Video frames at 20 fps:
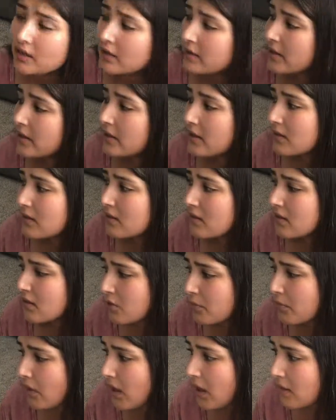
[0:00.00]
This
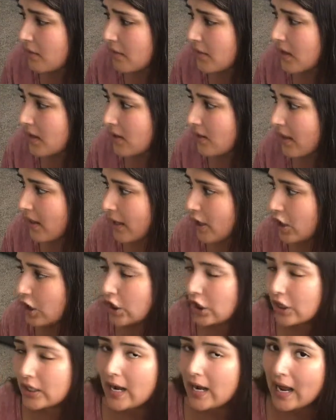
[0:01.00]
could probably be like a
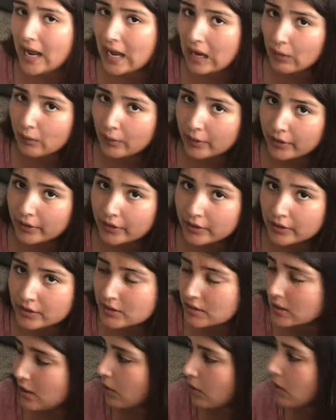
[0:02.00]
good hour or
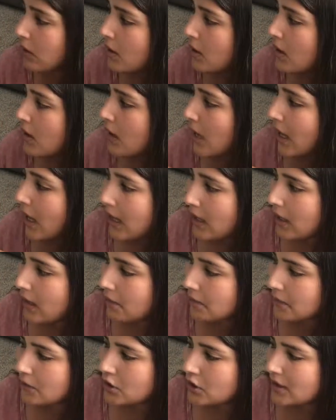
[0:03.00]
so.
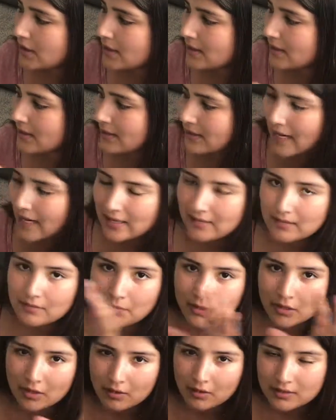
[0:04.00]
just taking
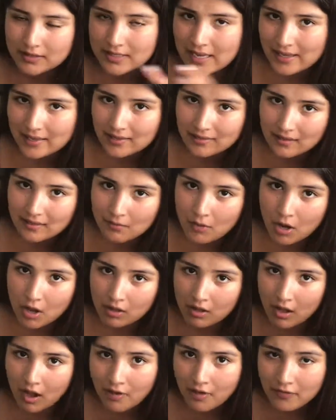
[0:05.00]
them
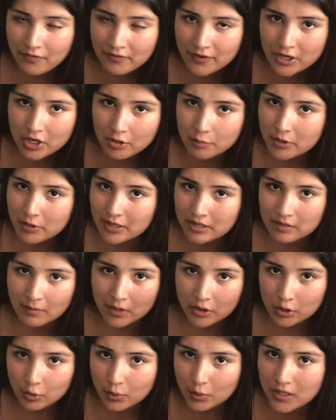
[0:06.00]
all off of here, putting them
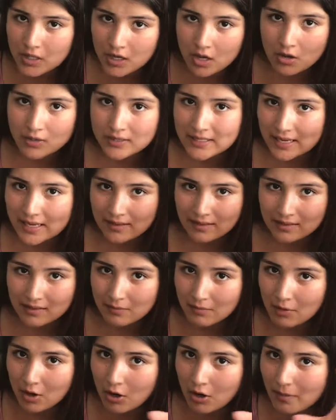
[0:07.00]
on the window, taking
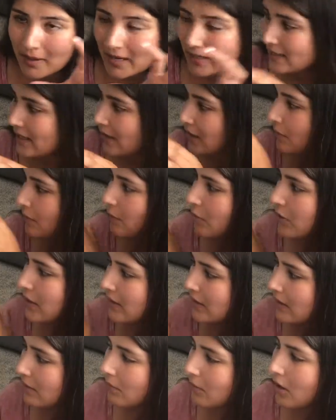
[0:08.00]
them all back down, and
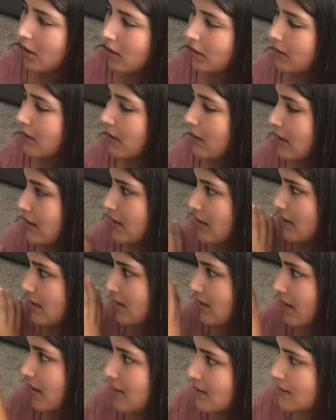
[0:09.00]
putting them on
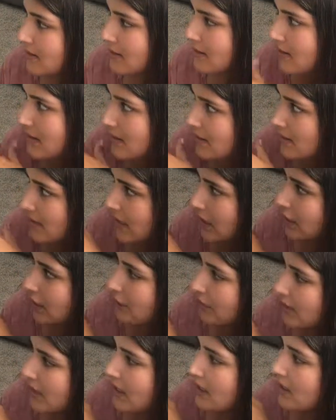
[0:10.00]
these this
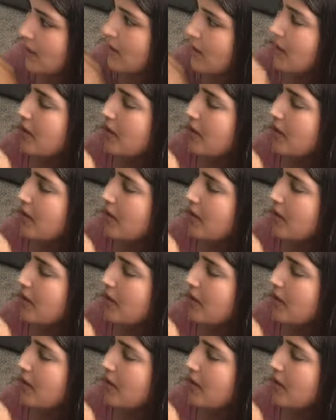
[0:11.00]
scenery.